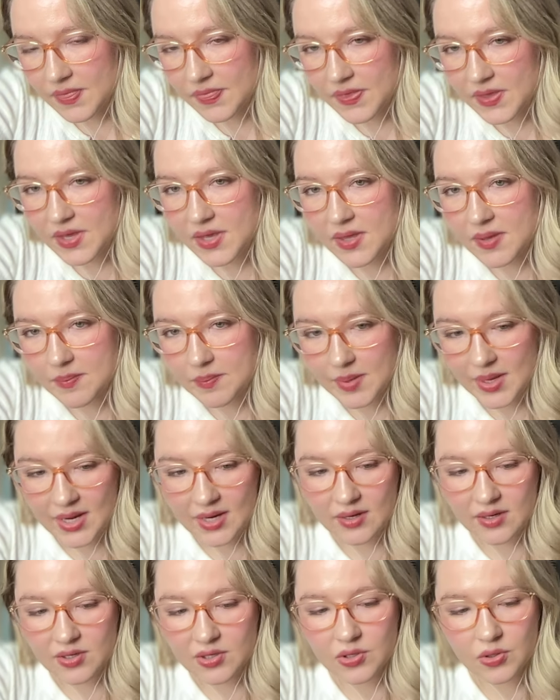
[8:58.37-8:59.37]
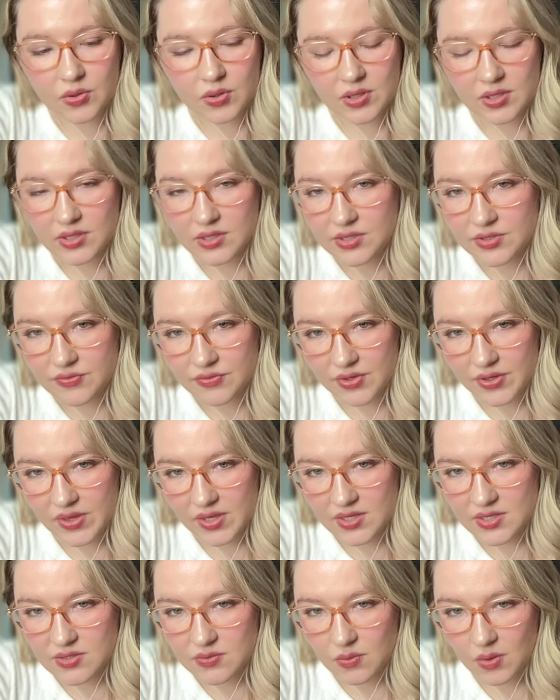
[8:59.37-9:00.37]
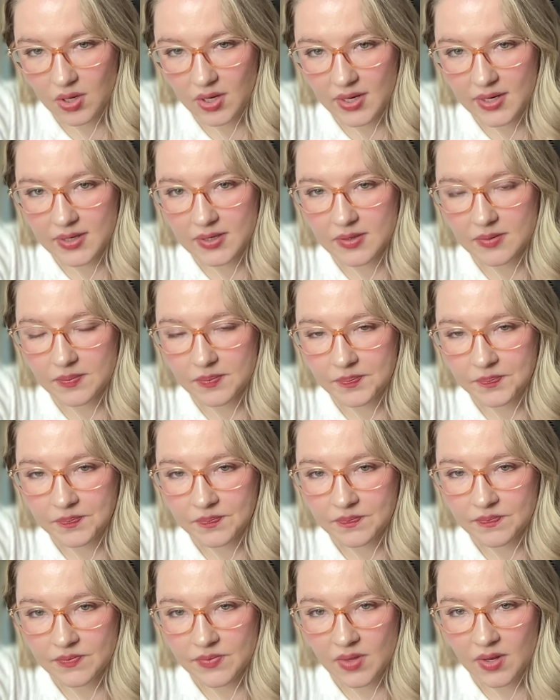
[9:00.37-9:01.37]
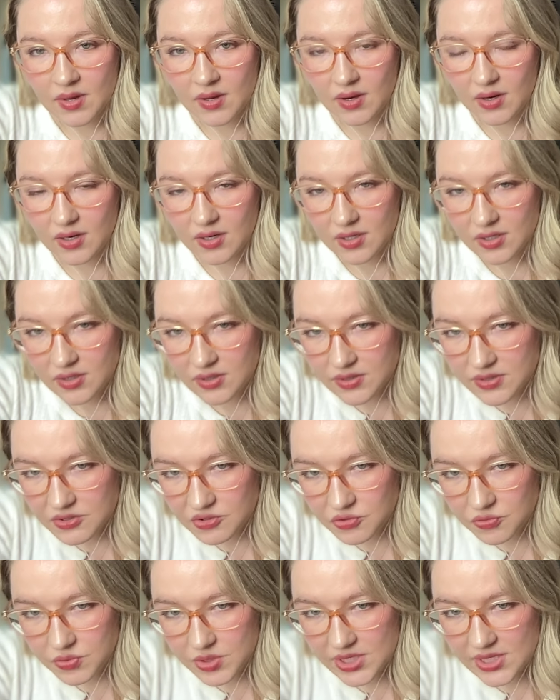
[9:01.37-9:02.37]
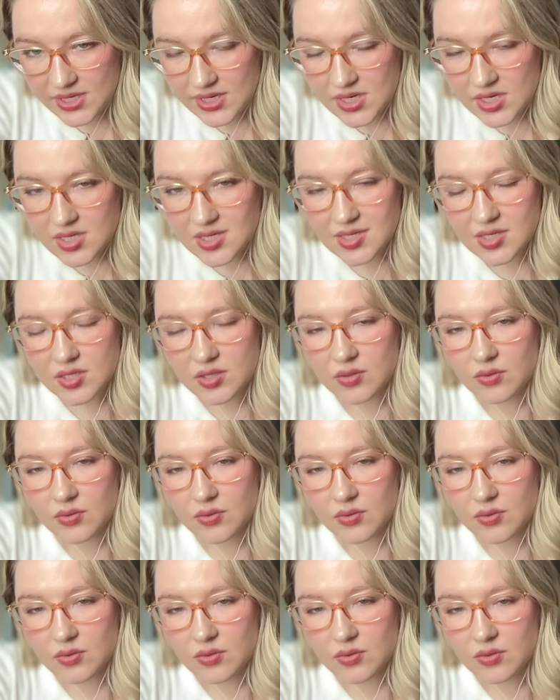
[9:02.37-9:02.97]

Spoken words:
The main accords for this one are sweet,